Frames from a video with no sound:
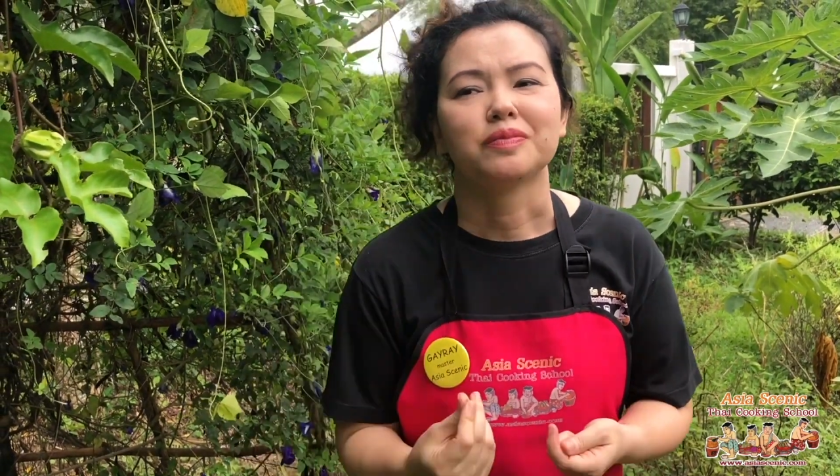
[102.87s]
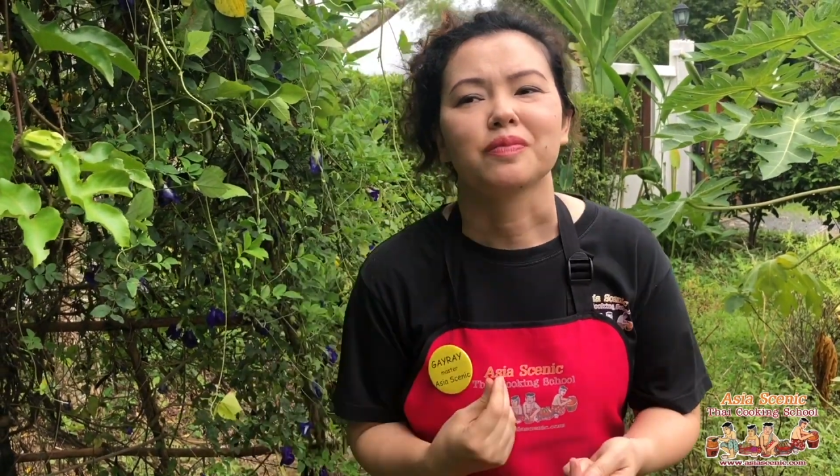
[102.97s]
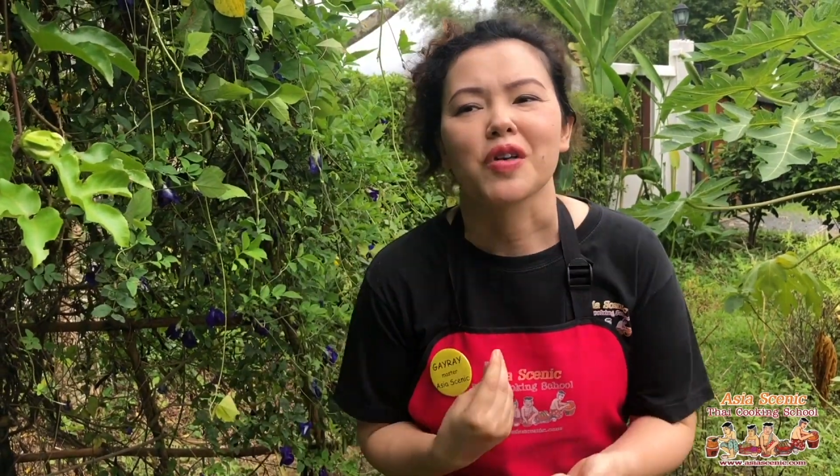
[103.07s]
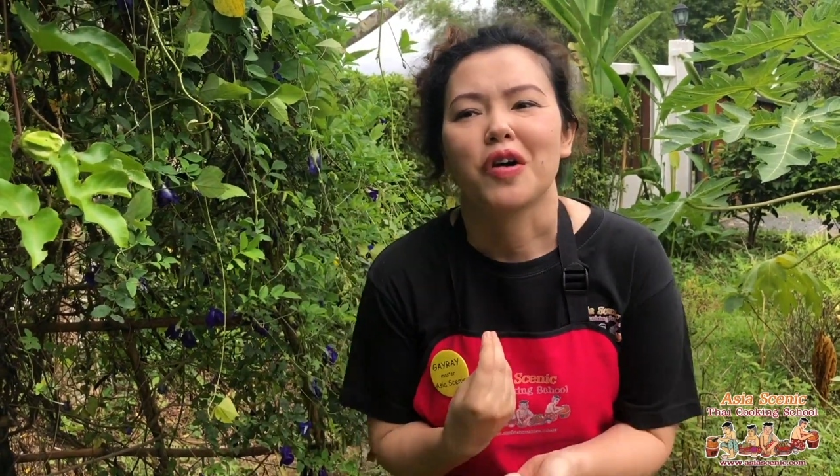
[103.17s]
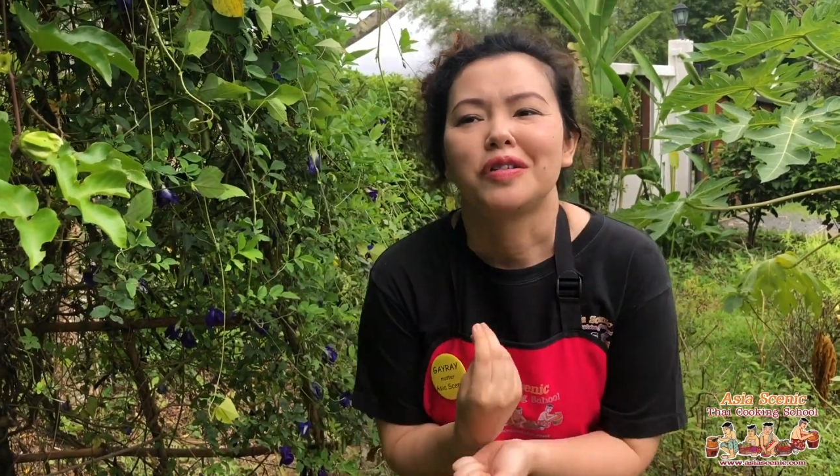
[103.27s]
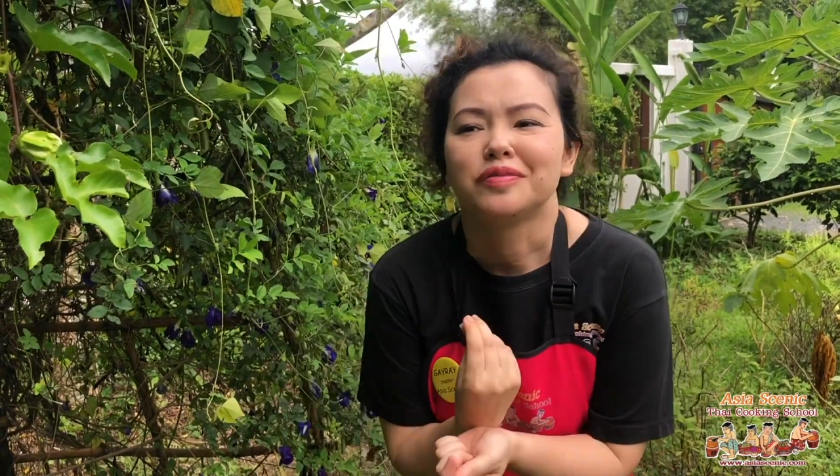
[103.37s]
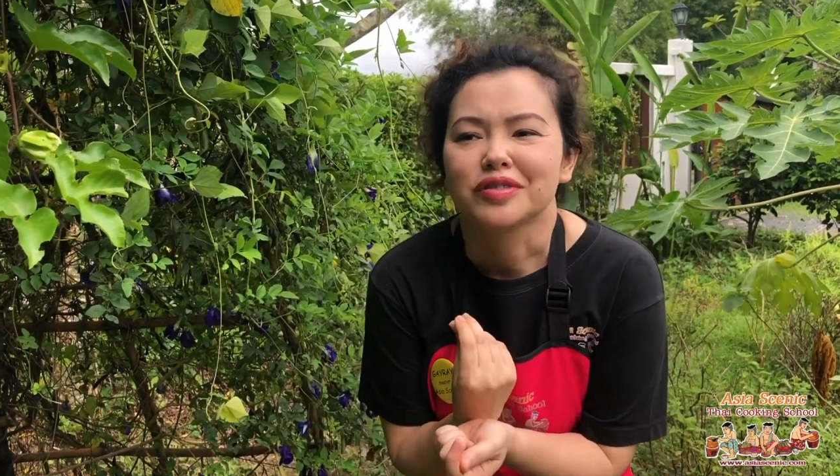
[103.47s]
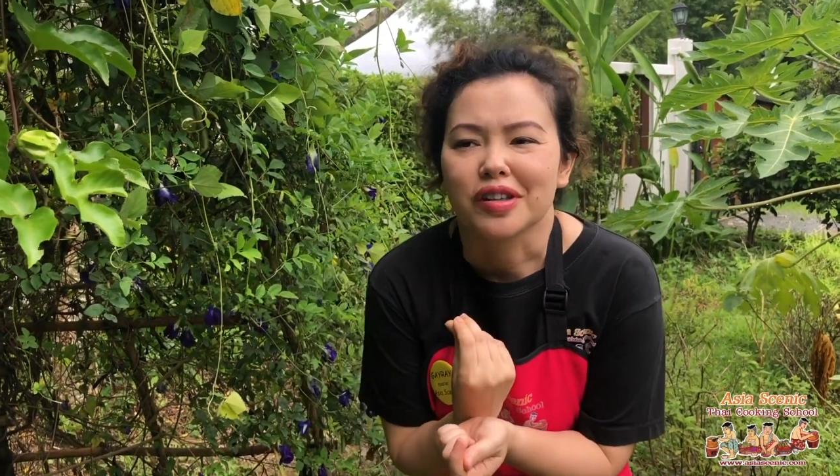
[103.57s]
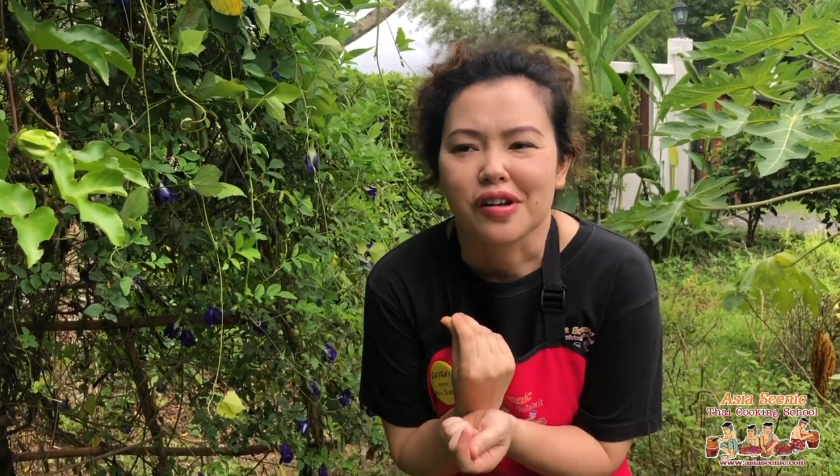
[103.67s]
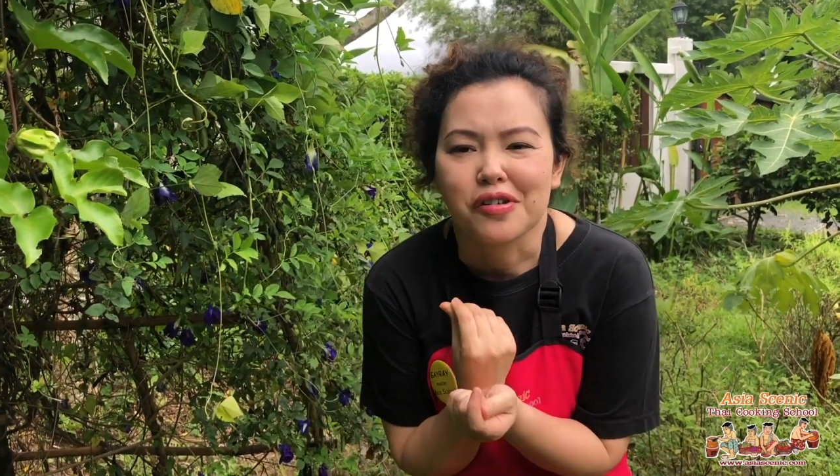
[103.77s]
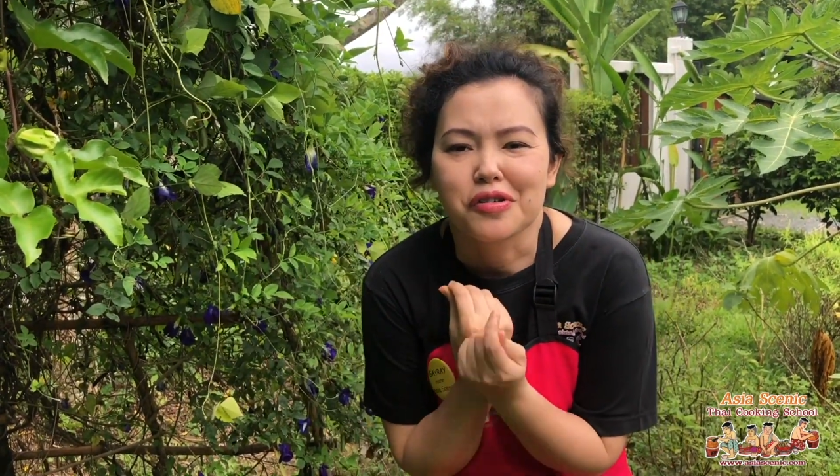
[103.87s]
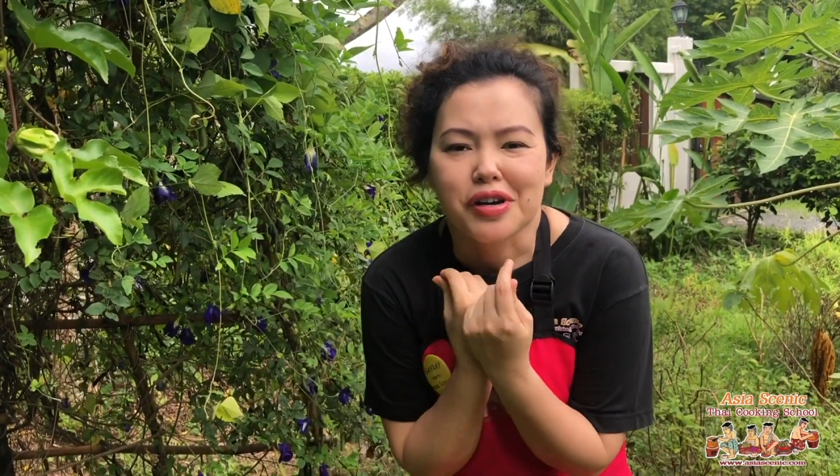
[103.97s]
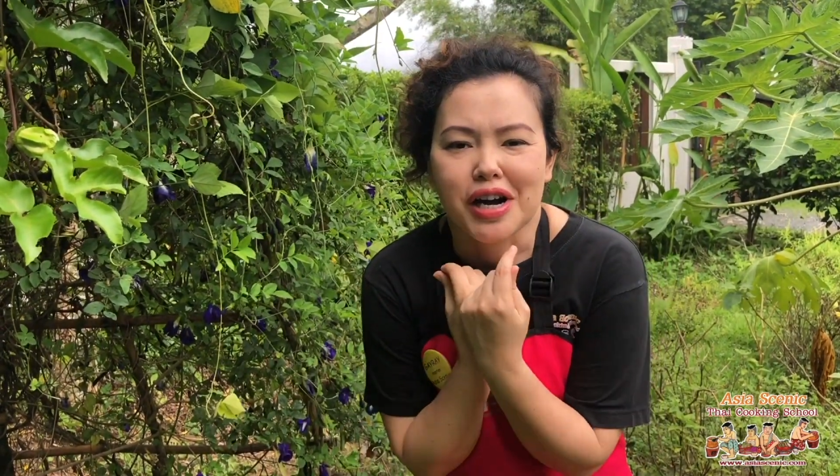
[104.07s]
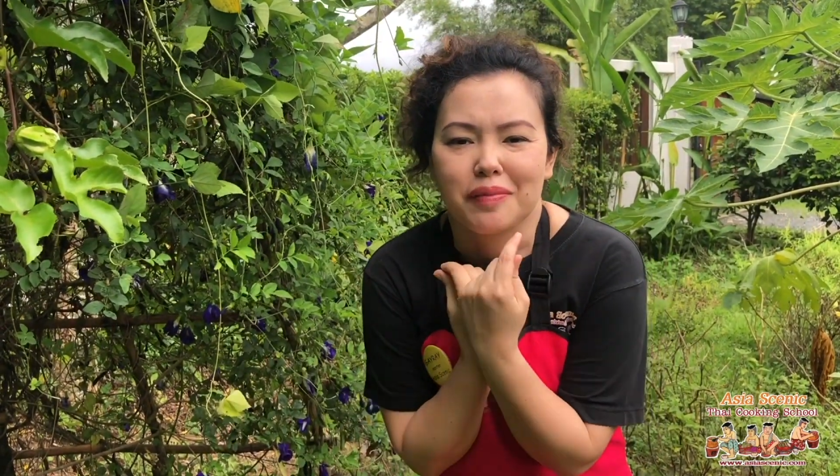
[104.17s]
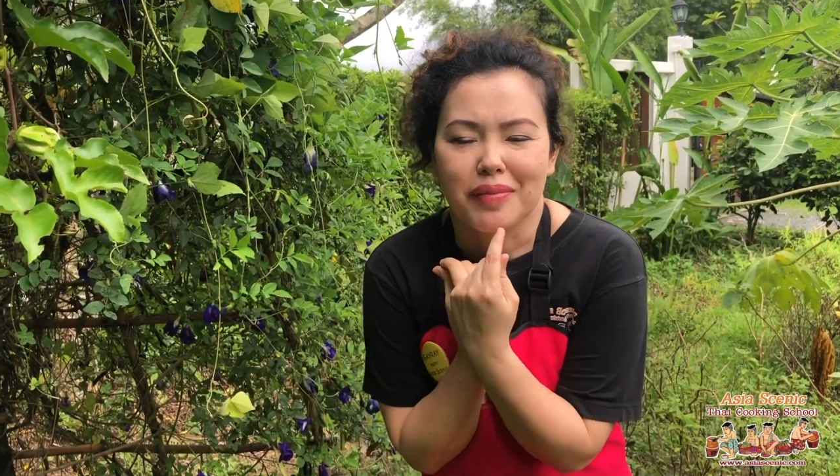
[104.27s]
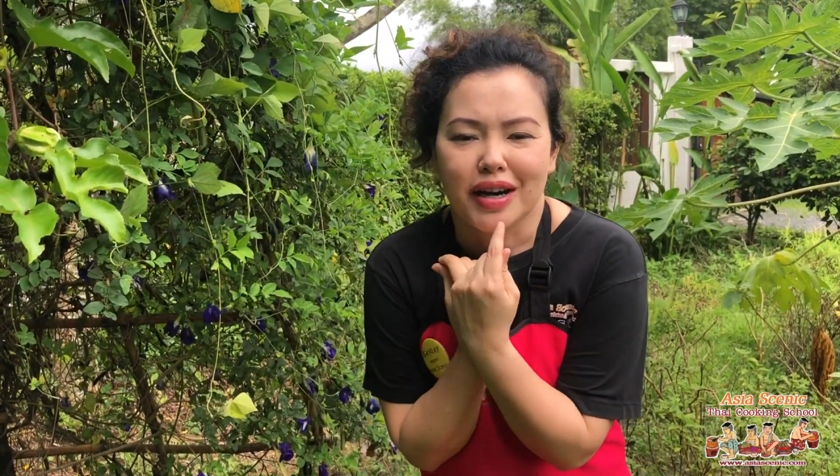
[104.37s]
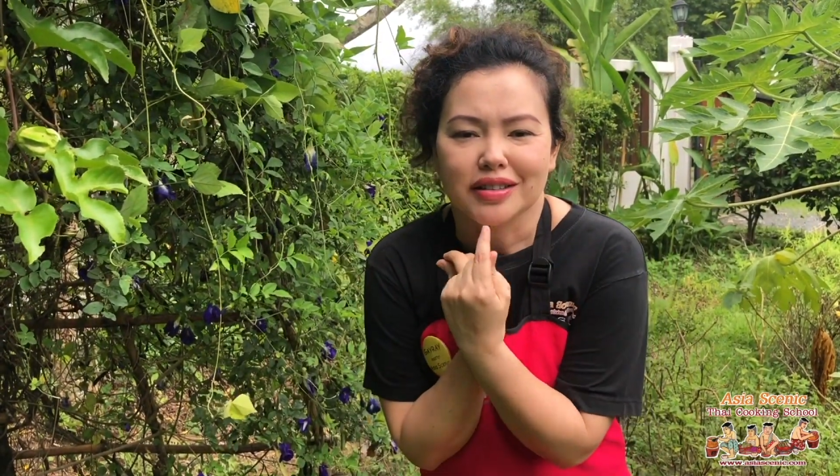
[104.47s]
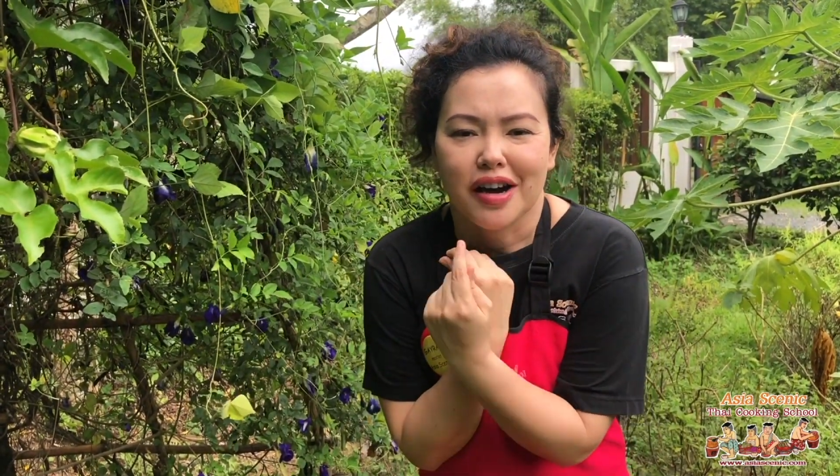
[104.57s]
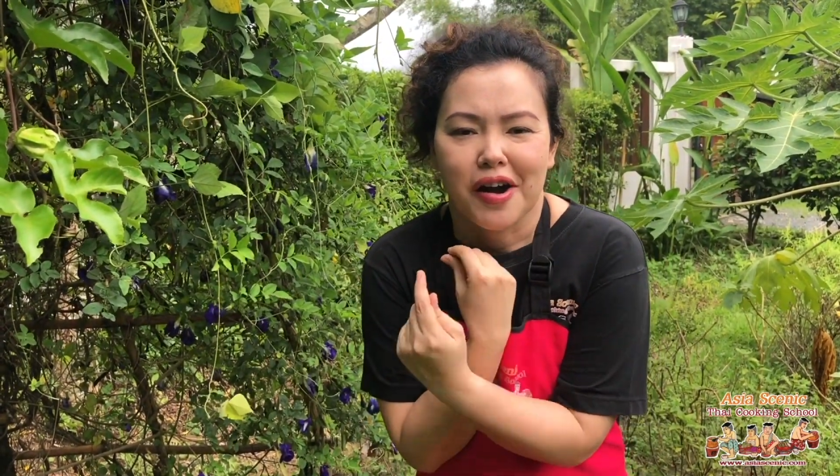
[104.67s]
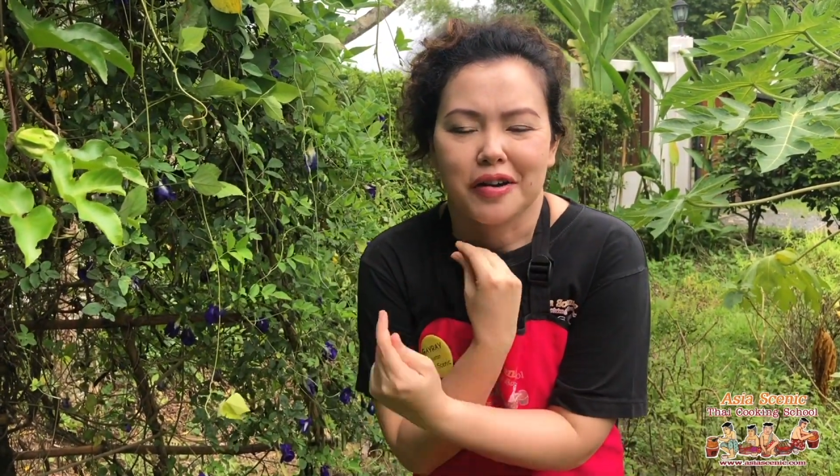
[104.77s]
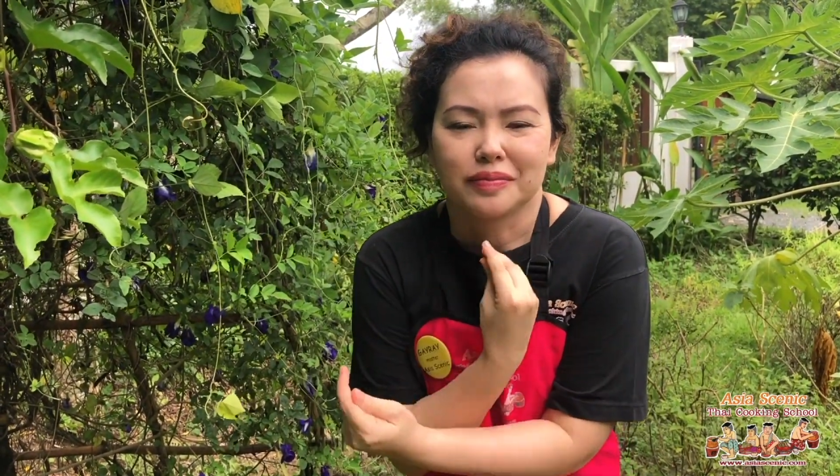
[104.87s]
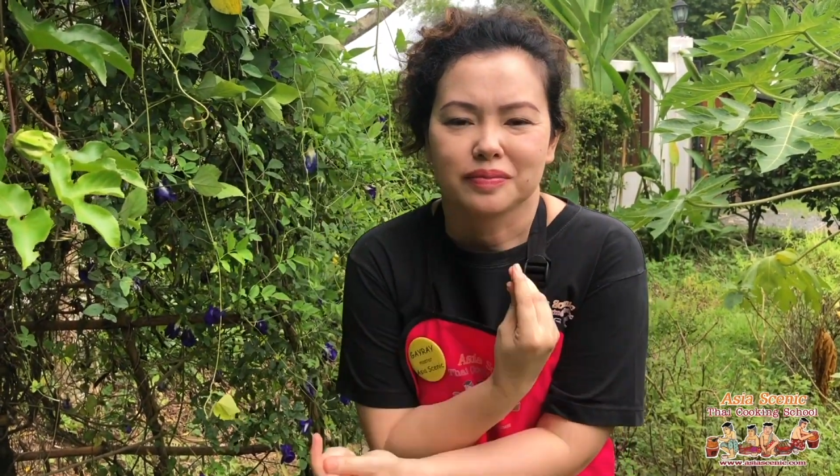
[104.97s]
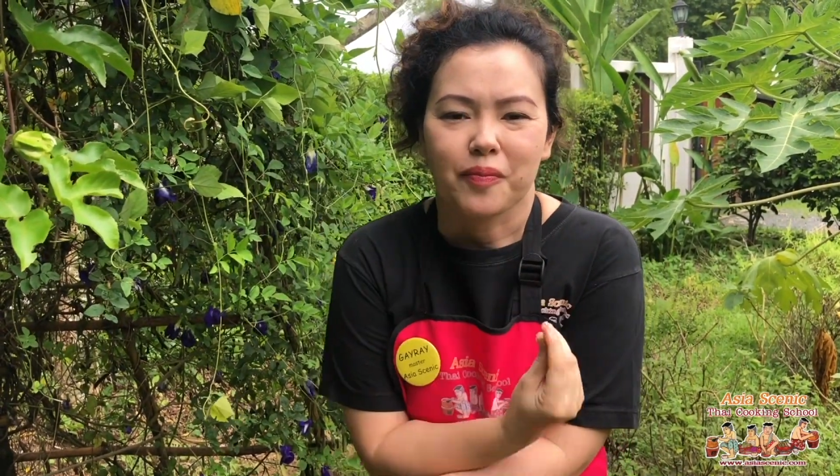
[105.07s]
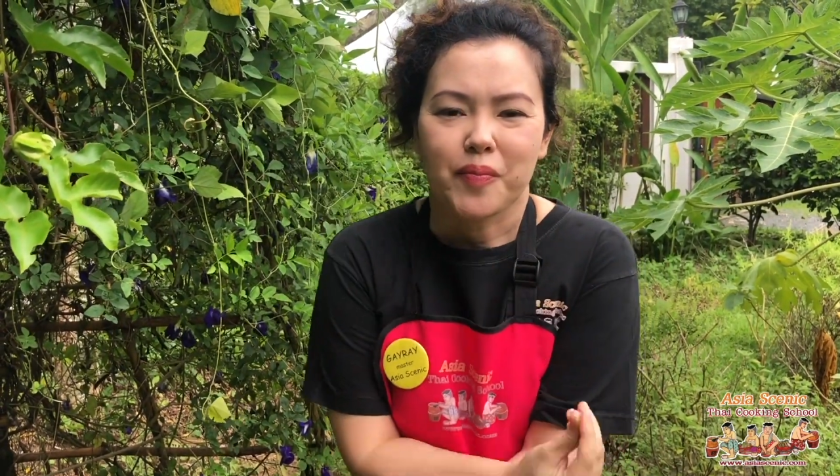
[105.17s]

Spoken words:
Look at my tongue.